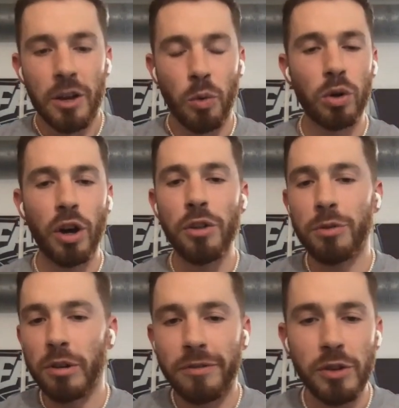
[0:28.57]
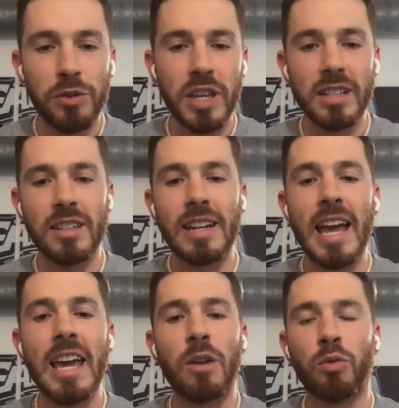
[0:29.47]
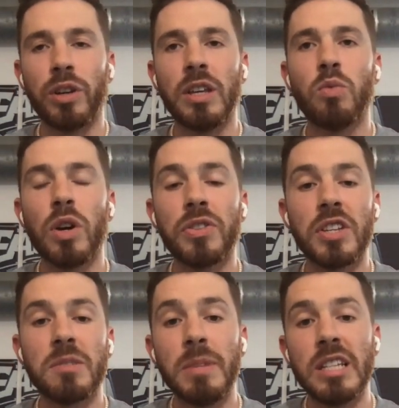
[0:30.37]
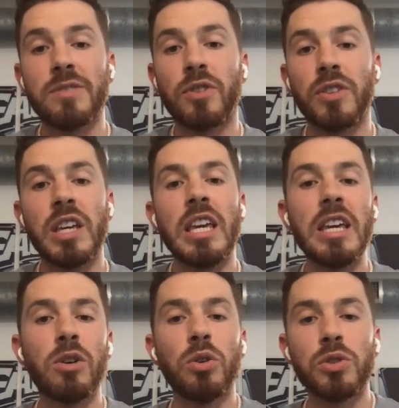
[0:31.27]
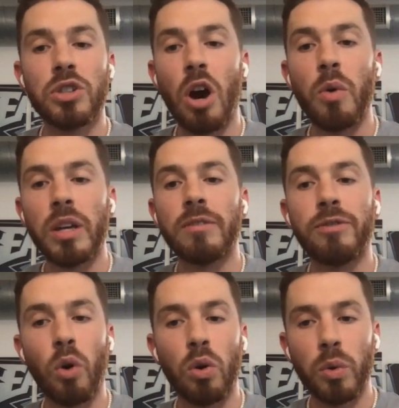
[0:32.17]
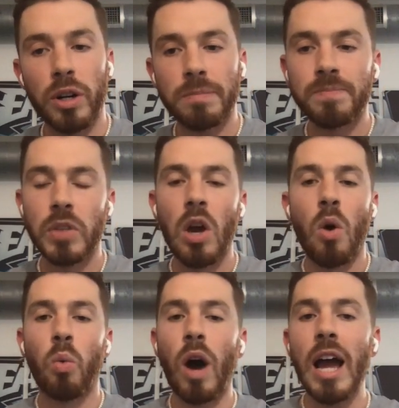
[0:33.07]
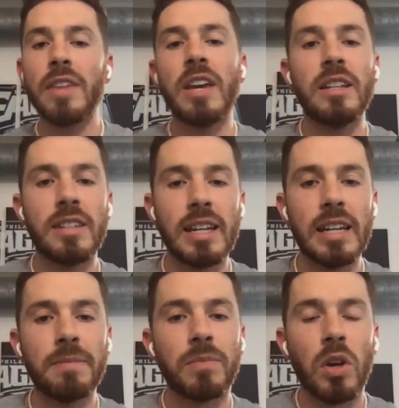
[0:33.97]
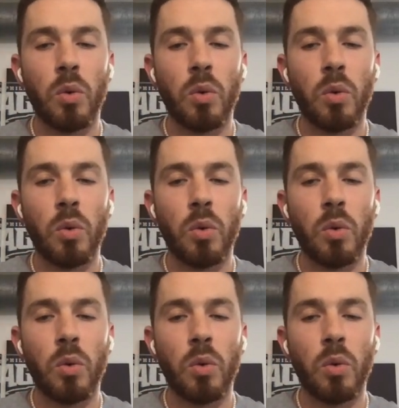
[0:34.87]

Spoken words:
We'll go through a few things today and really what this means for the Eagles going forward, why they did it.